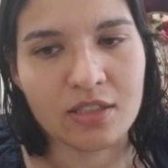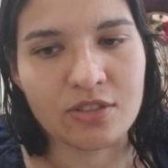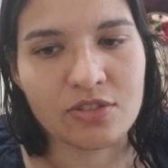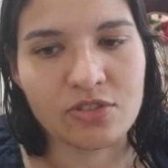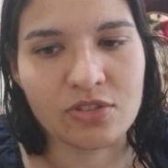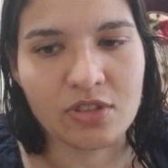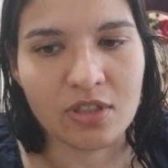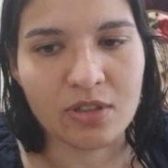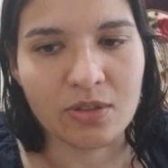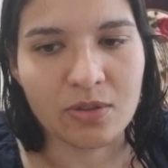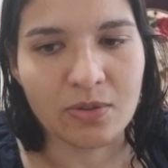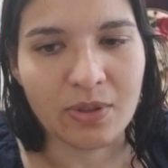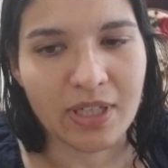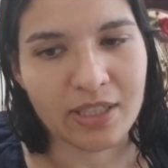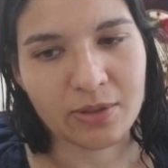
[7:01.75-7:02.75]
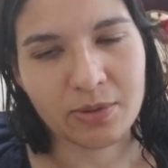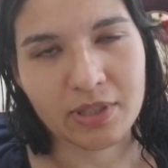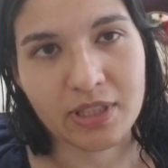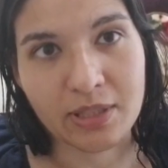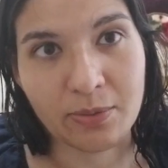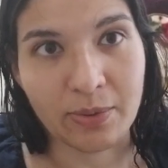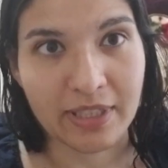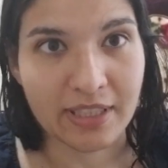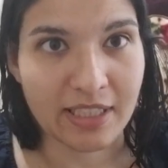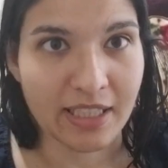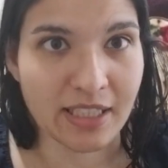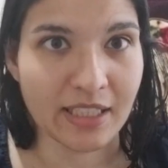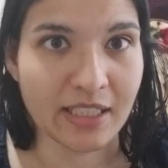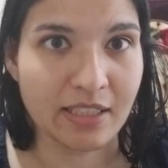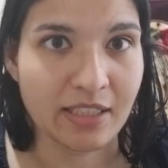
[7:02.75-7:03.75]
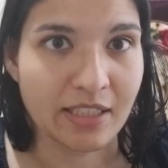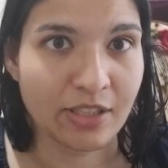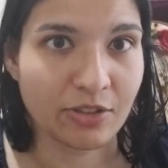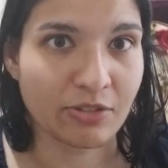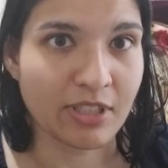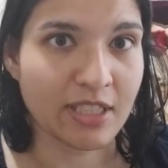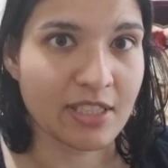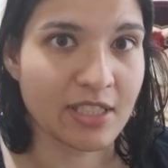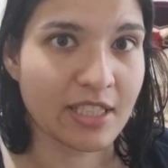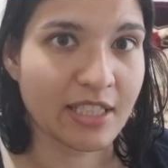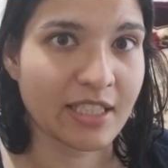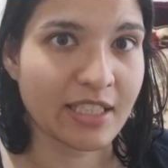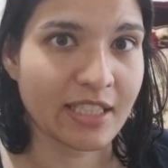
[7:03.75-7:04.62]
So I quickly went ahead and I translated